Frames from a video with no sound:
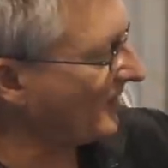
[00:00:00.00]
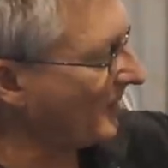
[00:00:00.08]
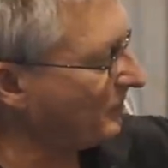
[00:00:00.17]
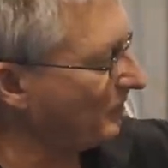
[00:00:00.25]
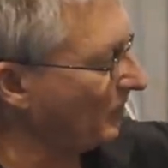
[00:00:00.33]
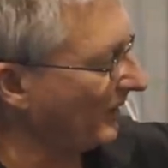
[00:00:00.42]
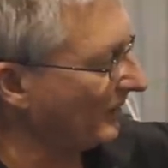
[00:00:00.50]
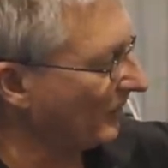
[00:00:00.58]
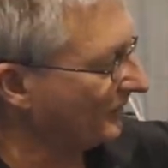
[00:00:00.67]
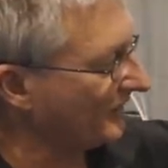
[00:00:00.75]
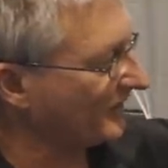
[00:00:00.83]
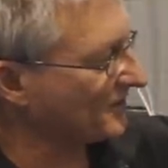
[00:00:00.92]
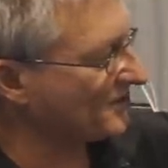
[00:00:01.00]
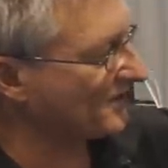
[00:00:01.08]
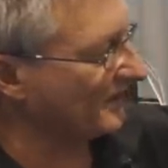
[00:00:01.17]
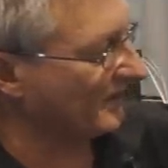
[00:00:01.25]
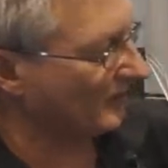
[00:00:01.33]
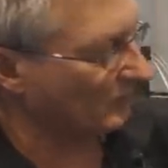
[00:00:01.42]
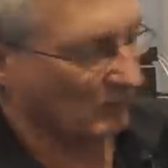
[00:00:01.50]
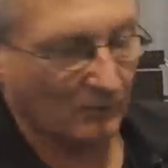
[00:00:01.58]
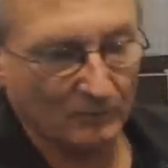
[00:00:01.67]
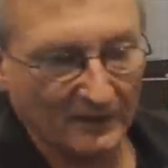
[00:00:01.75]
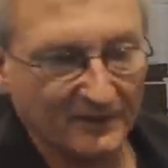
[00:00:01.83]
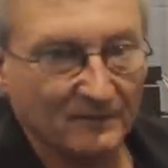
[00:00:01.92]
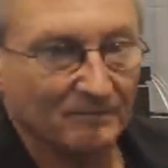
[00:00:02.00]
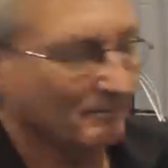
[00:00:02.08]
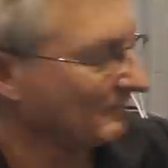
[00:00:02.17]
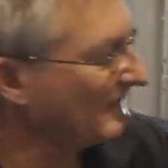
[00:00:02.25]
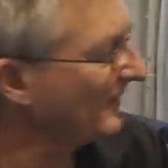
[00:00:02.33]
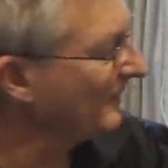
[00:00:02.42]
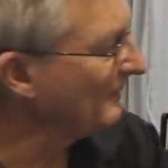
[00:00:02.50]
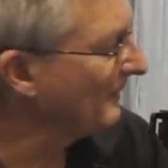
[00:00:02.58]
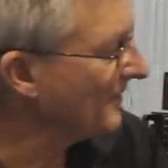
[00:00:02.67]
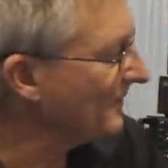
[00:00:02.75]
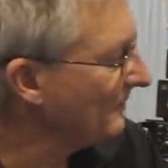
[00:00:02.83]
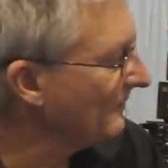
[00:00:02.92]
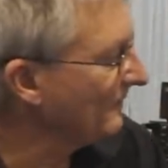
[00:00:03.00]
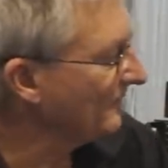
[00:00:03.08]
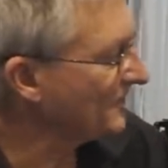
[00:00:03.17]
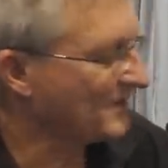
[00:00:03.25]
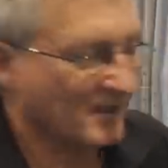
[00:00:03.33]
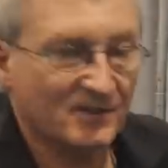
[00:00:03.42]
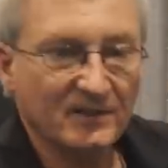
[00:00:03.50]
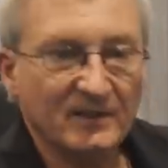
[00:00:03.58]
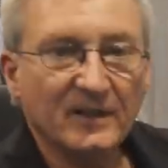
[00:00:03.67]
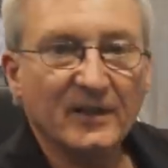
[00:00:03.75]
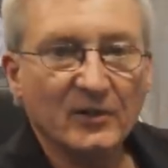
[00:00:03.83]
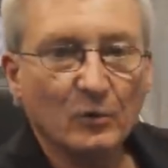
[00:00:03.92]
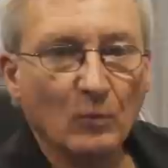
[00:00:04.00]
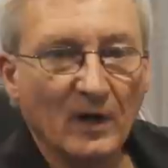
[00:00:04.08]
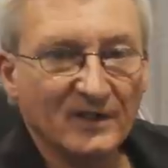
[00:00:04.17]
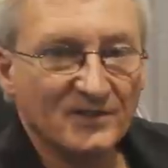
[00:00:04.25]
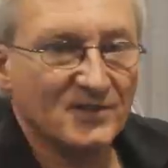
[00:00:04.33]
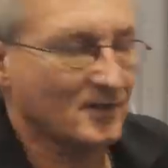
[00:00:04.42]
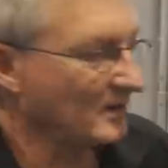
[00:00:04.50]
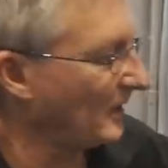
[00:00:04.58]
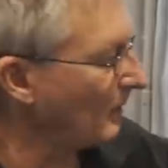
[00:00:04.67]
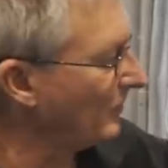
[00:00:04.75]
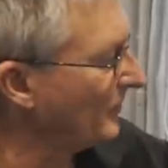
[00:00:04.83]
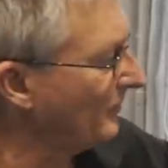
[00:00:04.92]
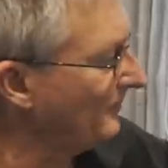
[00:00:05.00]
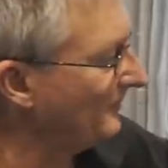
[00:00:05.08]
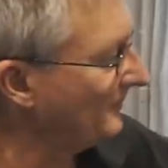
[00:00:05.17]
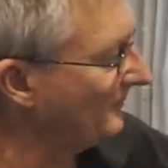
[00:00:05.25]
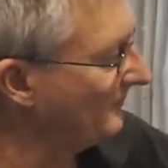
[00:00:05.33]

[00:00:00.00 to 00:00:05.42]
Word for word: is capable, I don't know if you can see it, we're running 1600 watts CW.